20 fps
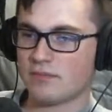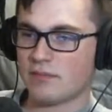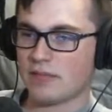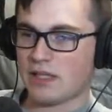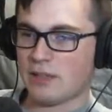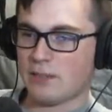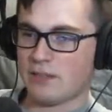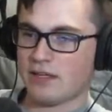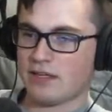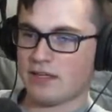
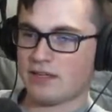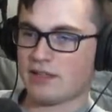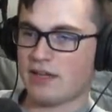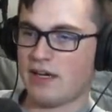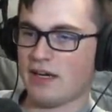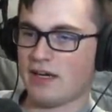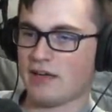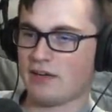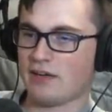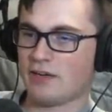Keep getting
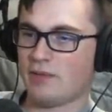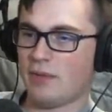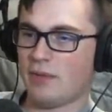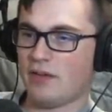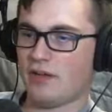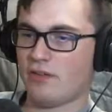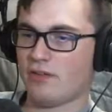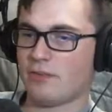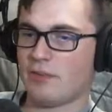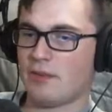attacked
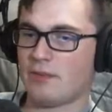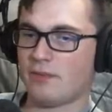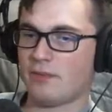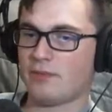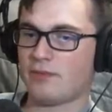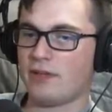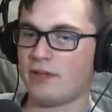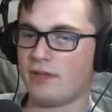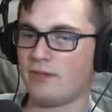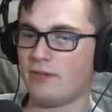by other
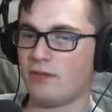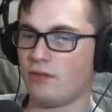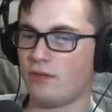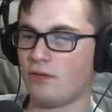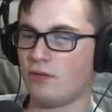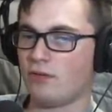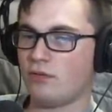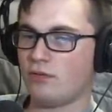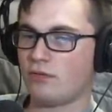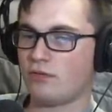people. That's a no
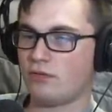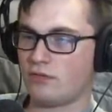good.